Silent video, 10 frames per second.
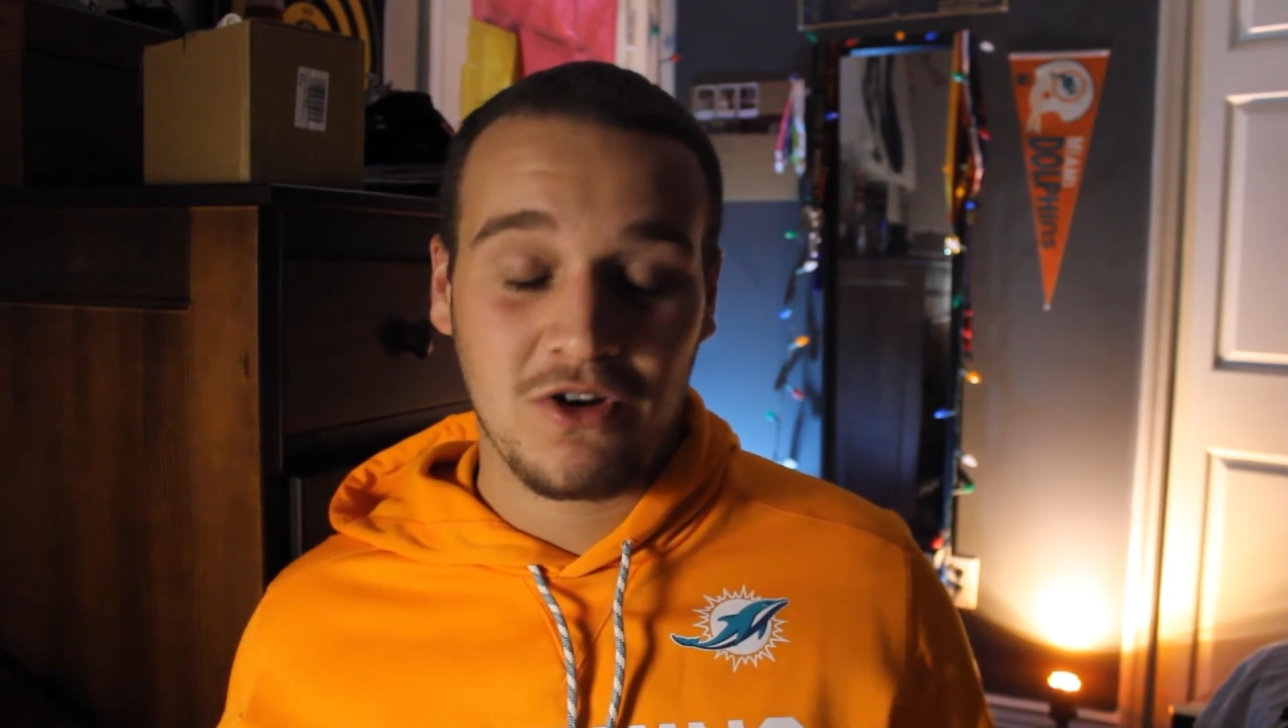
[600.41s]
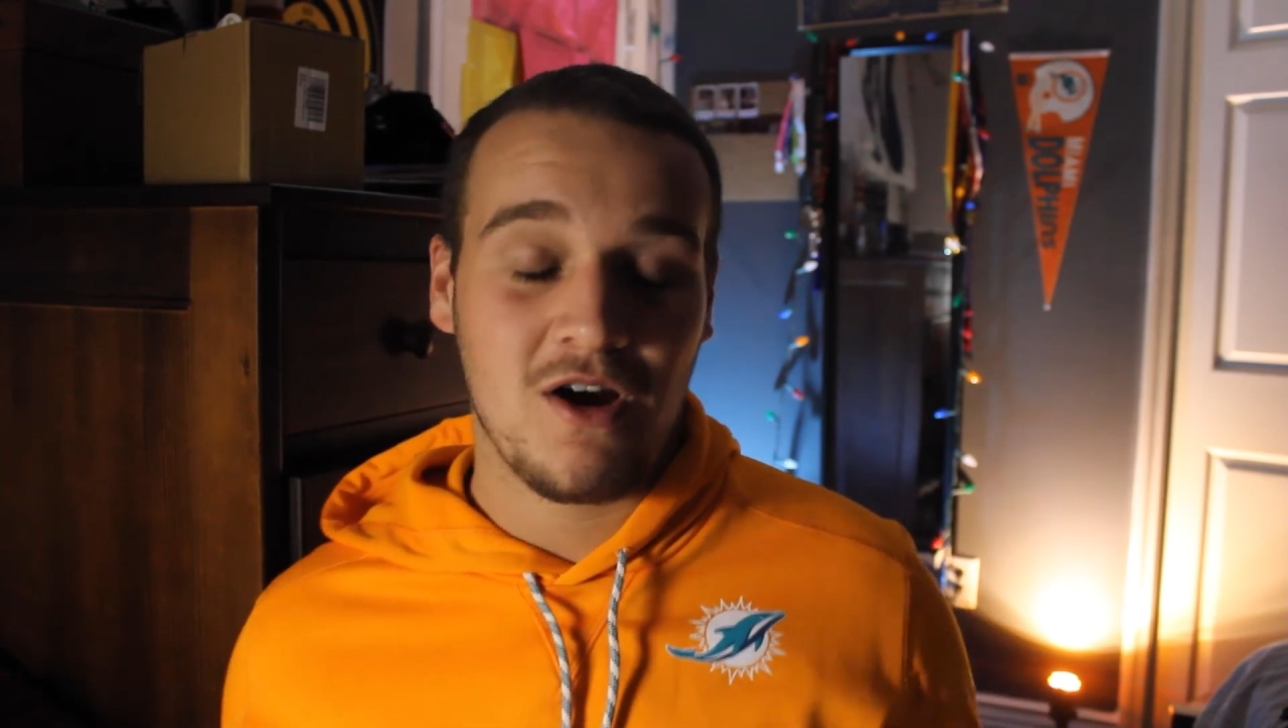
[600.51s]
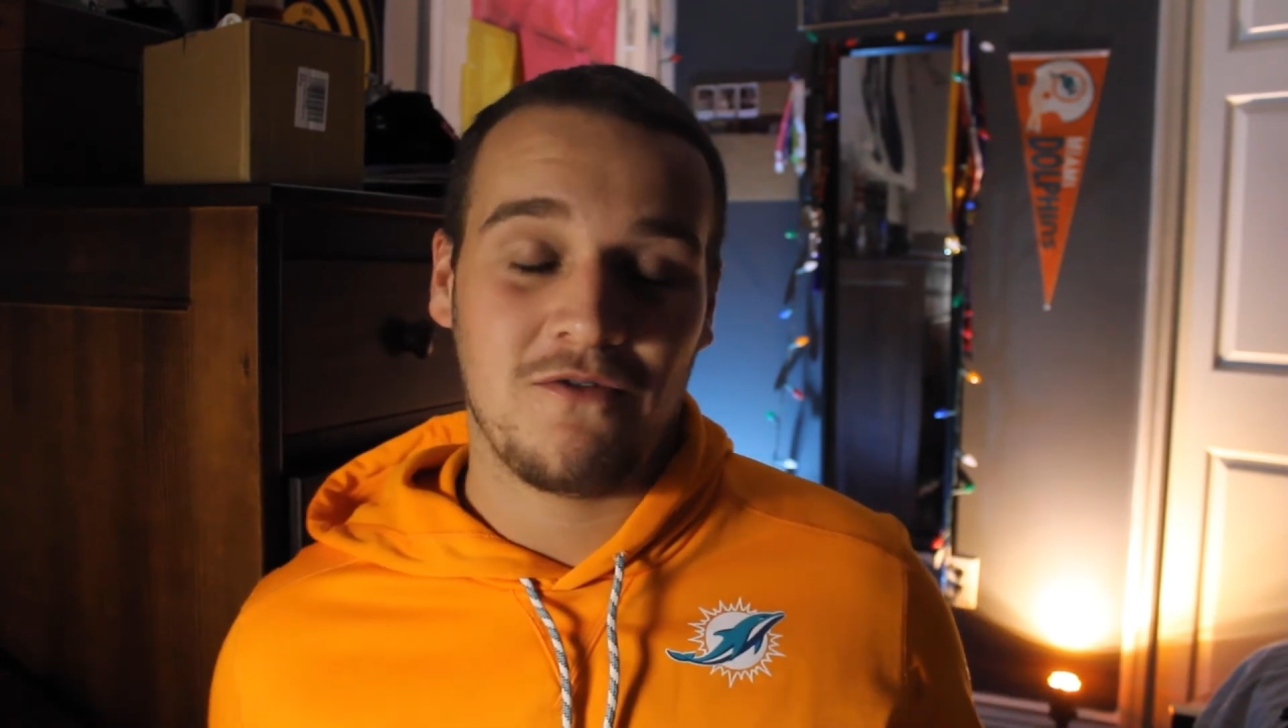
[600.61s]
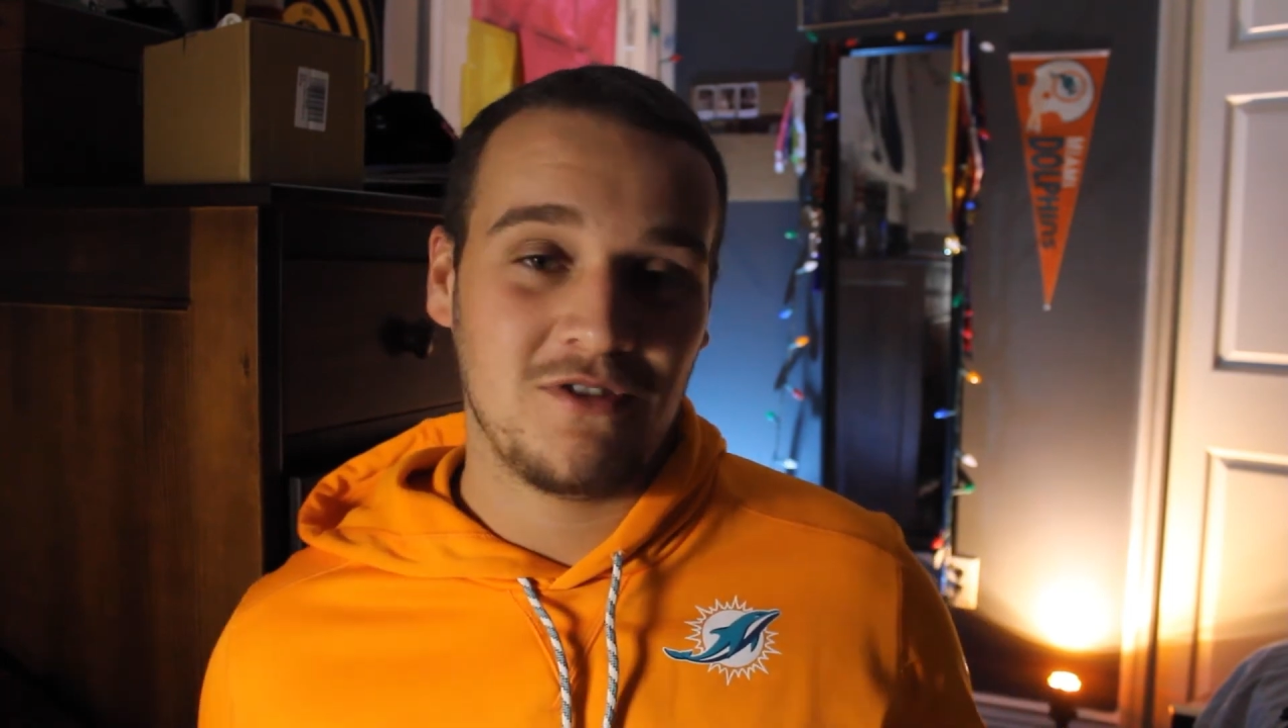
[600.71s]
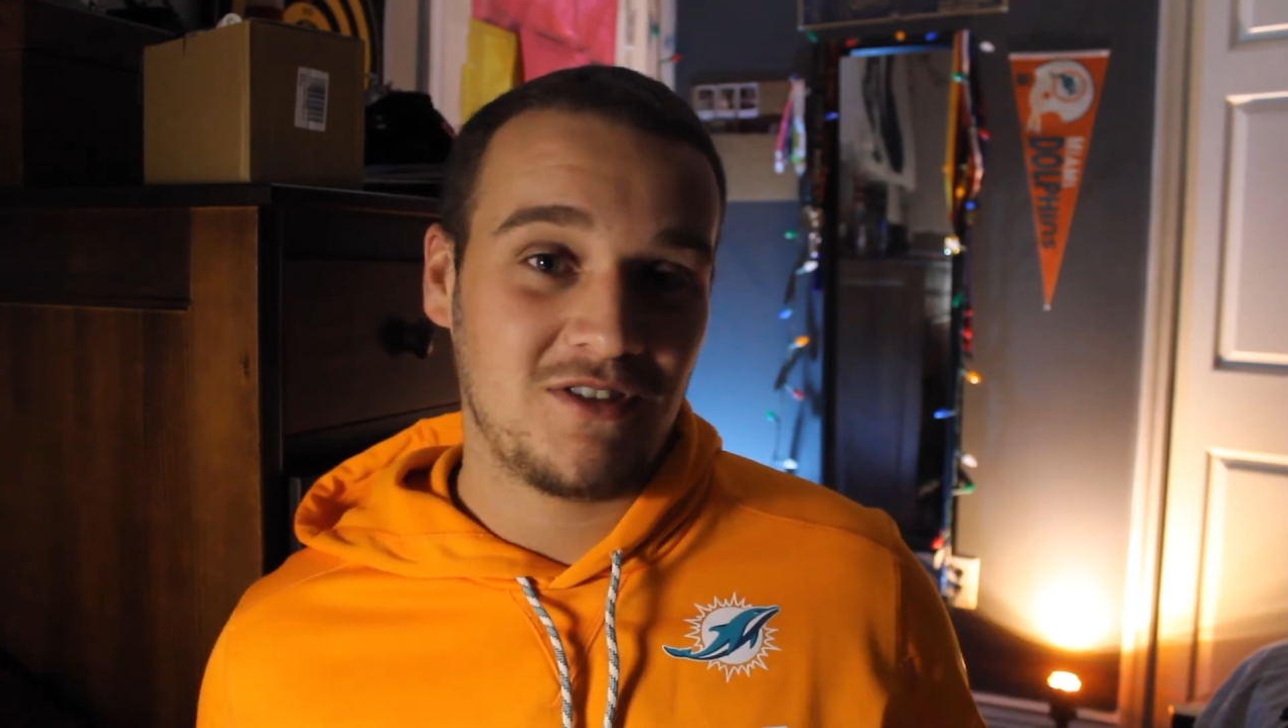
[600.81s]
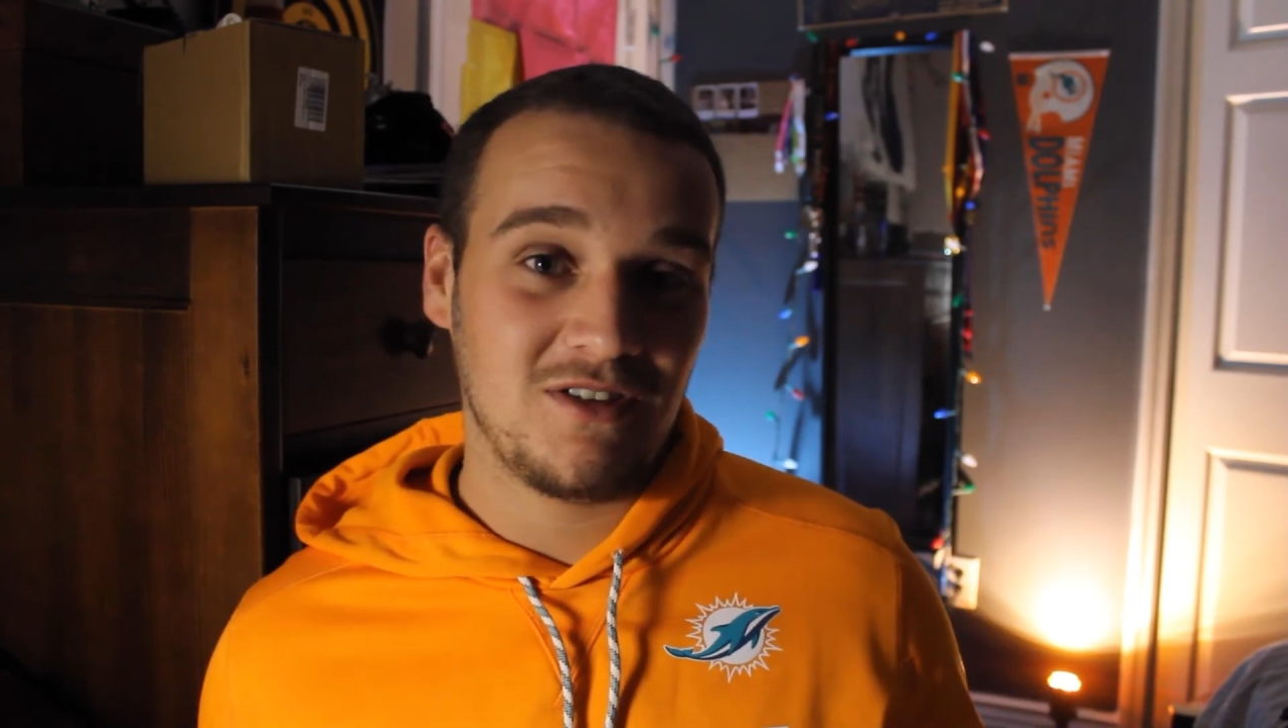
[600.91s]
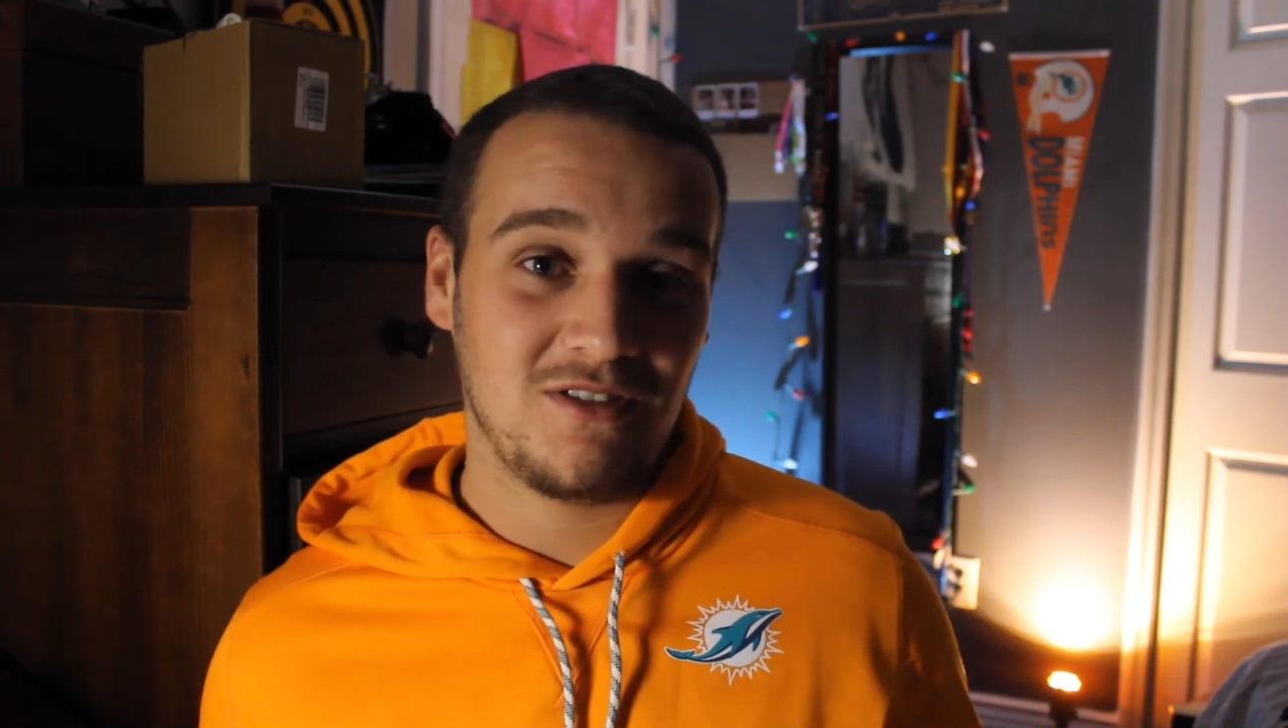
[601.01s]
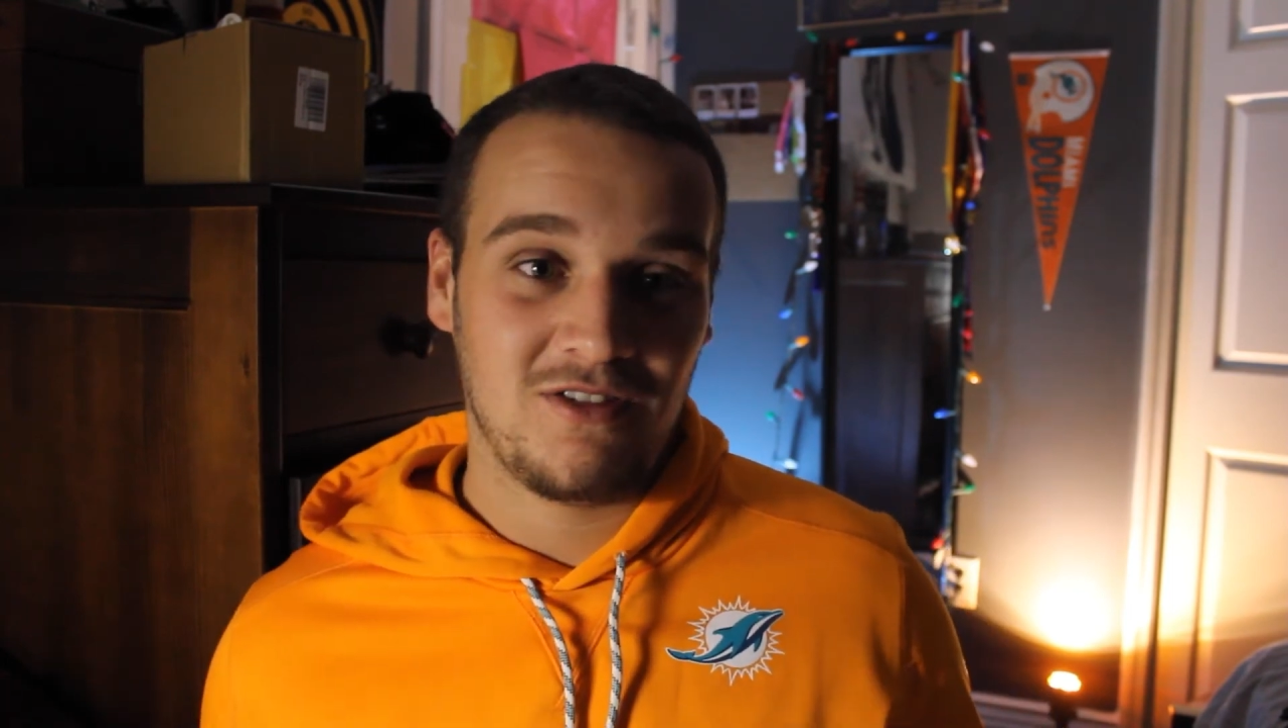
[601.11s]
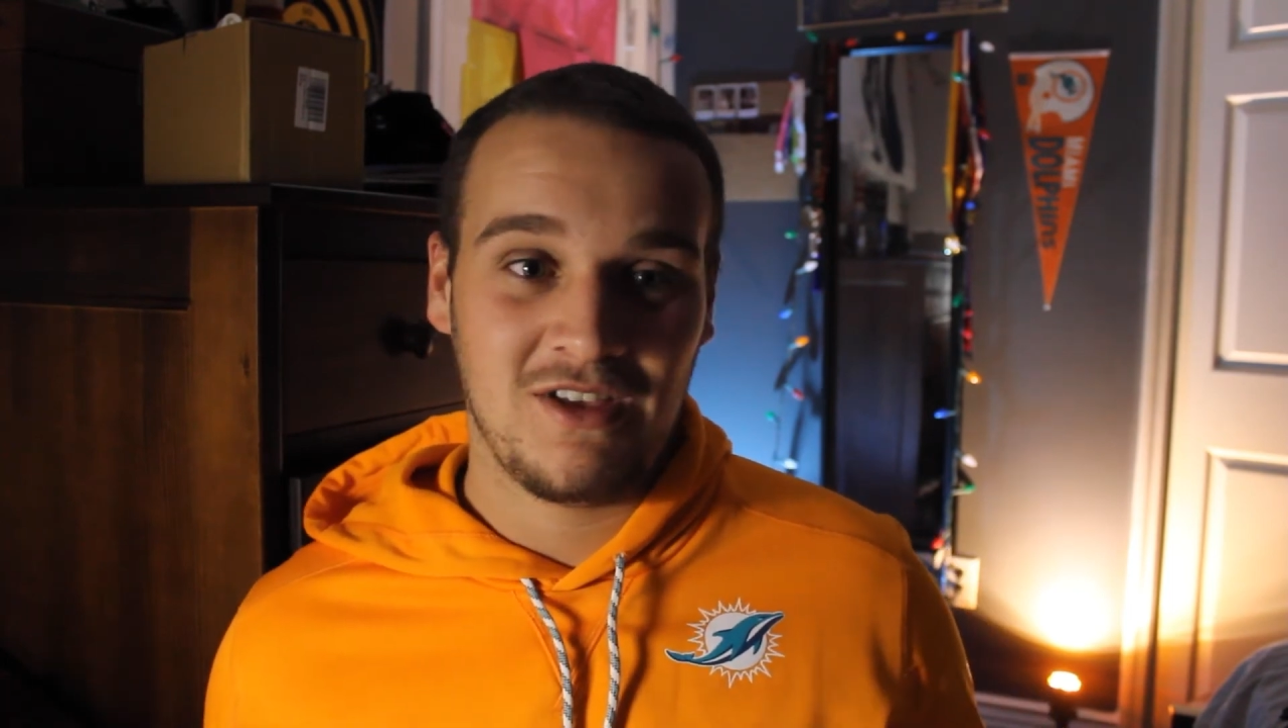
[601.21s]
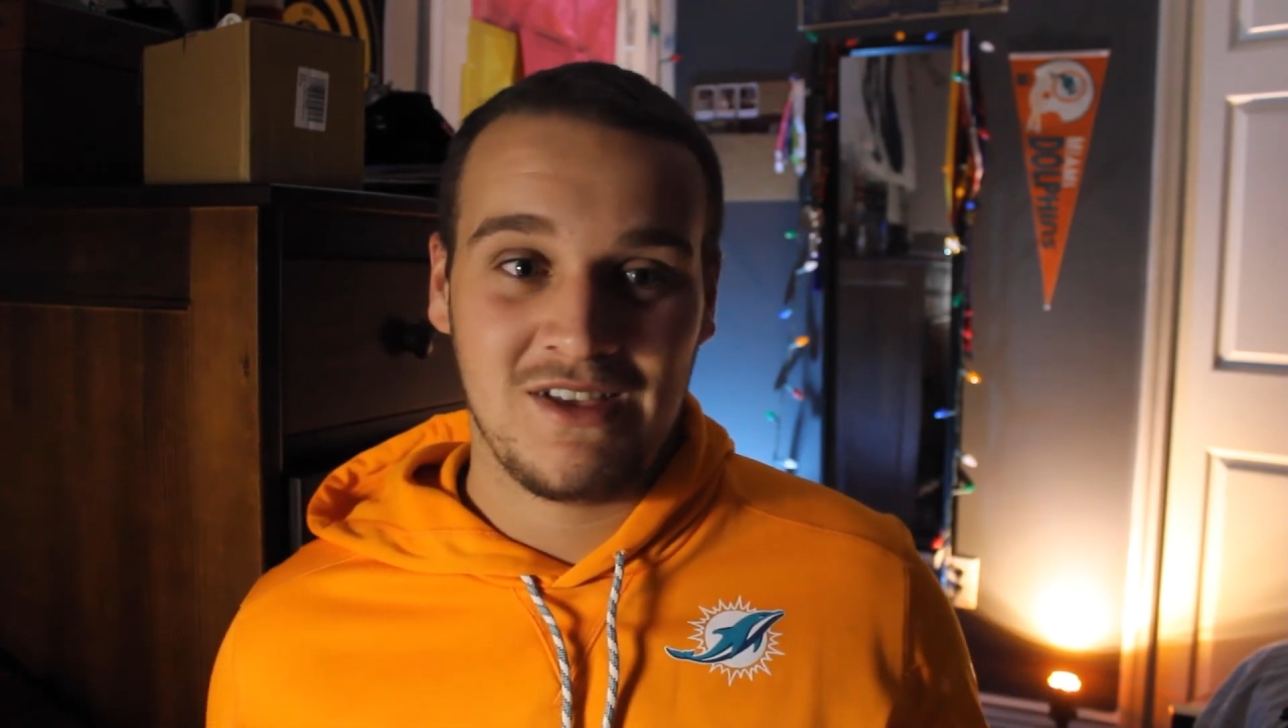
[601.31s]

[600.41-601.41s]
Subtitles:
conferences,